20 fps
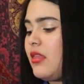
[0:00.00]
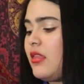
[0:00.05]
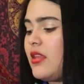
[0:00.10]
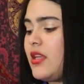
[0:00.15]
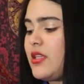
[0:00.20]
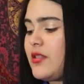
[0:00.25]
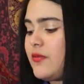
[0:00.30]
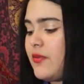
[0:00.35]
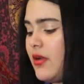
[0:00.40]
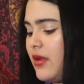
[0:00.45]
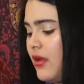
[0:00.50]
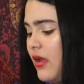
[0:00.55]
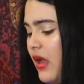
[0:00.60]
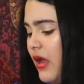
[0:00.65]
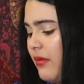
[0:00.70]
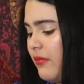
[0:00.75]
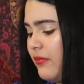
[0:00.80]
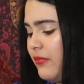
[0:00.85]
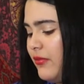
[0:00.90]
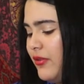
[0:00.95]
This one
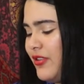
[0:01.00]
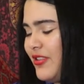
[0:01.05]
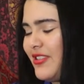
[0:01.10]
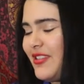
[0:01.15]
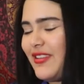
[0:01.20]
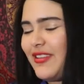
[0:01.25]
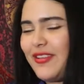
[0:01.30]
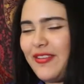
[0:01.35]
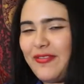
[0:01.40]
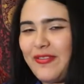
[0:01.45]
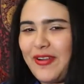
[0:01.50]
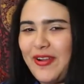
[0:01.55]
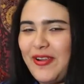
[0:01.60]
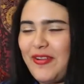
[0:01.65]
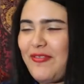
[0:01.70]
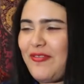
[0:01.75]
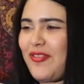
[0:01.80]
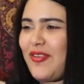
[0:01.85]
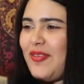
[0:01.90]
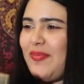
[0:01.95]
I'm usually
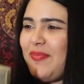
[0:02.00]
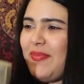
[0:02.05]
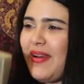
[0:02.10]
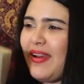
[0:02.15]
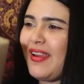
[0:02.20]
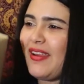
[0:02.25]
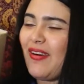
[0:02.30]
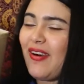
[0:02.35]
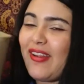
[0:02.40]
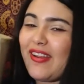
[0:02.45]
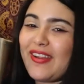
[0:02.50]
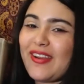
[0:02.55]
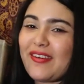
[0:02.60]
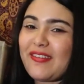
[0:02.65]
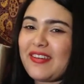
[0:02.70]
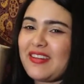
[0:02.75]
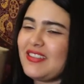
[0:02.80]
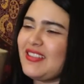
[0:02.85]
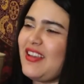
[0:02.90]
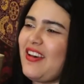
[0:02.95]
wearing for my
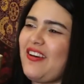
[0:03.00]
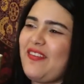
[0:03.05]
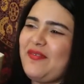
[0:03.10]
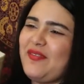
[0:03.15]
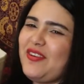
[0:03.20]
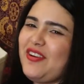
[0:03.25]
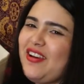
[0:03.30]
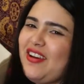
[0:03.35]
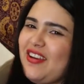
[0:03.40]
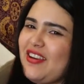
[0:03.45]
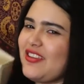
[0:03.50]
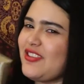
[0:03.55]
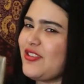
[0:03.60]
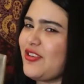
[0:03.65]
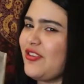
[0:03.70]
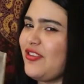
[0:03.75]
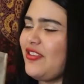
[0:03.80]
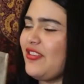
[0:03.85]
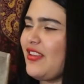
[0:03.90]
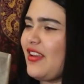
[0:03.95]
underwear, so I'm not gonna
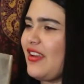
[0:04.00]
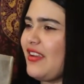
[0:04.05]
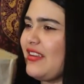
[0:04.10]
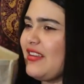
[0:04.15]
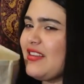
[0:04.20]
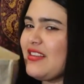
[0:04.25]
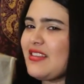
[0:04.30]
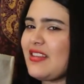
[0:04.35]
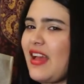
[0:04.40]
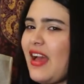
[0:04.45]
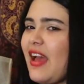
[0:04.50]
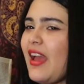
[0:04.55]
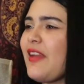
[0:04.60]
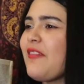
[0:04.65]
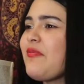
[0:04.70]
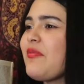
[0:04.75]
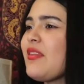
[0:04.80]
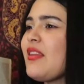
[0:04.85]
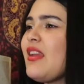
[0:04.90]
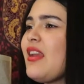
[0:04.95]
show you the
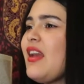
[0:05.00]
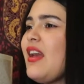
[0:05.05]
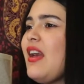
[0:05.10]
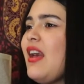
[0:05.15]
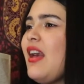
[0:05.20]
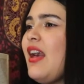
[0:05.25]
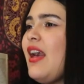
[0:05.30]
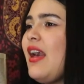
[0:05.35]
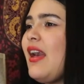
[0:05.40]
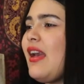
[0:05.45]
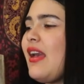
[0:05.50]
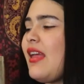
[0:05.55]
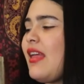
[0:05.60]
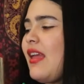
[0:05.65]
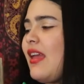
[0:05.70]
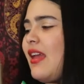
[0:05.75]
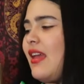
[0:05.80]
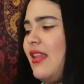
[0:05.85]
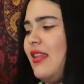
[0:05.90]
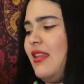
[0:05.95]
inside.
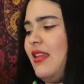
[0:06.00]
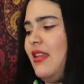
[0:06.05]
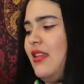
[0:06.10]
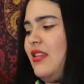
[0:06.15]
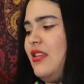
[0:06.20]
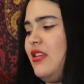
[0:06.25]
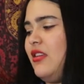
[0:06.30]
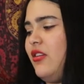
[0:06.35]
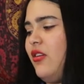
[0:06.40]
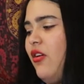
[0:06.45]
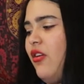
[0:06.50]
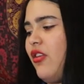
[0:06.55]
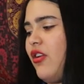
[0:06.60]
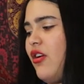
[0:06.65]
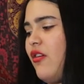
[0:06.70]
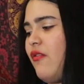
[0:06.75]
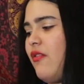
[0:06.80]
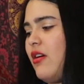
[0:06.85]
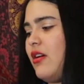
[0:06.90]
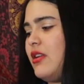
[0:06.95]
And then the
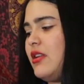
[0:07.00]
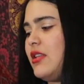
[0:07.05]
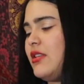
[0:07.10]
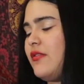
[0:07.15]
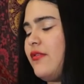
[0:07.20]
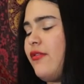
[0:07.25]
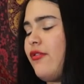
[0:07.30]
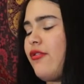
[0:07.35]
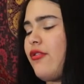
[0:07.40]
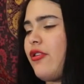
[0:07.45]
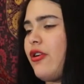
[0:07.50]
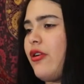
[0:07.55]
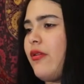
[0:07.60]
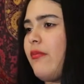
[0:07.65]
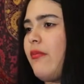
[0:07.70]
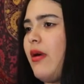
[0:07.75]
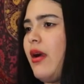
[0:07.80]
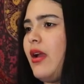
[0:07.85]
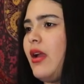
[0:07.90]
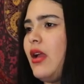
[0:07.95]
other one is for
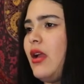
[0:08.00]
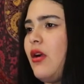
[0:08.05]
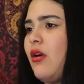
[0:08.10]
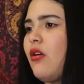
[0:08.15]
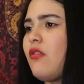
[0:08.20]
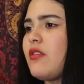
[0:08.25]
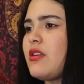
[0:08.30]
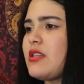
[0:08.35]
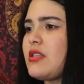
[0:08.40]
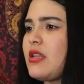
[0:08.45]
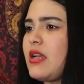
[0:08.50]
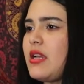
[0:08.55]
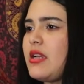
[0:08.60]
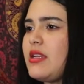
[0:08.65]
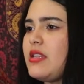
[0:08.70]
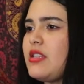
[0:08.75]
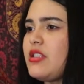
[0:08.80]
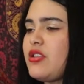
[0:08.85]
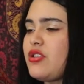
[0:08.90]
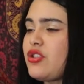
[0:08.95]
my
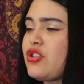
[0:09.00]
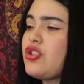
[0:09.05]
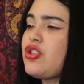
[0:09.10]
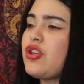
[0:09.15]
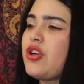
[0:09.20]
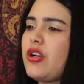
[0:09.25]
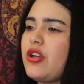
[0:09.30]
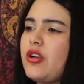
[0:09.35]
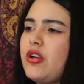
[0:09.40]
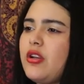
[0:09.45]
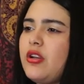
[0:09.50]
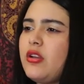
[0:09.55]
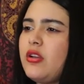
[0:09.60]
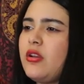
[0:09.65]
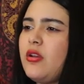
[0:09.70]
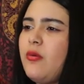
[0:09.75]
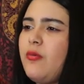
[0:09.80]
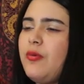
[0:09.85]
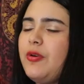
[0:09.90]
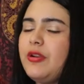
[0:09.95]
oversized shirt,
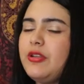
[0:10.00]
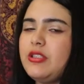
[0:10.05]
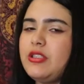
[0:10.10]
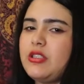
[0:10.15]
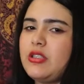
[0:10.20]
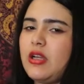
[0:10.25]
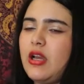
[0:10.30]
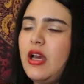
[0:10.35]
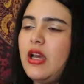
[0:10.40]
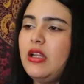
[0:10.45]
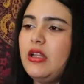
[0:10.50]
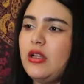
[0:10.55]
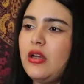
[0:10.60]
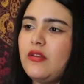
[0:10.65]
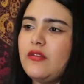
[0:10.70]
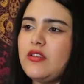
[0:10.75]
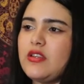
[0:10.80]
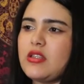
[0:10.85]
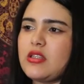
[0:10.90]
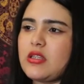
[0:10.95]
which I
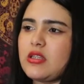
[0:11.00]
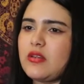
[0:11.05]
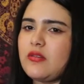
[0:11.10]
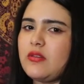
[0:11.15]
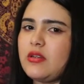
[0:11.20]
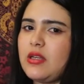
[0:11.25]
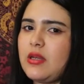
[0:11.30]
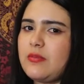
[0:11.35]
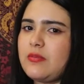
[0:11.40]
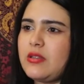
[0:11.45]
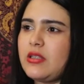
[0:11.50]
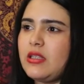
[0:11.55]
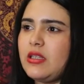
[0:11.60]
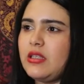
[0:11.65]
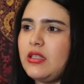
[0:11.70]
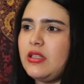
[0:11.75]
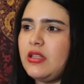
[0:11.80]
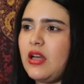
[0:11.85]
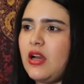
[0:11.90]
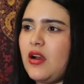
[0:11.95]
love using when I'm
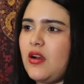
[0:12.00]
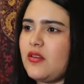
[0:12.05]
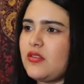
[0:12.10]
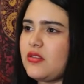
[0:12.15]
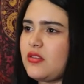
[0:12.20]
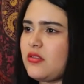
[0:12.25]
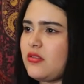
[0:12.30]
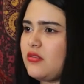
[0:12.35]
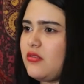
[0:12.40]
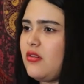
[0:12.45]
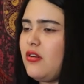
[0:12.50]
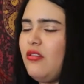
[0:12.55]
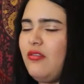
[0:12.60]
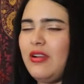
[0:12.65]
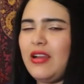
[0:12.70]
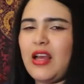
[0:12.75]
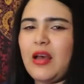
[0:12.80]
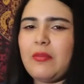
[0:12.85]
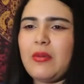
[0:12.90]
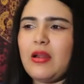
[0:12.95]
cleaning the house. Oh
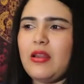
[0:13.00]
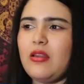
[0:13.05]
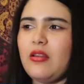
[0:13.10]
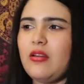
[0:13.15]
my god, my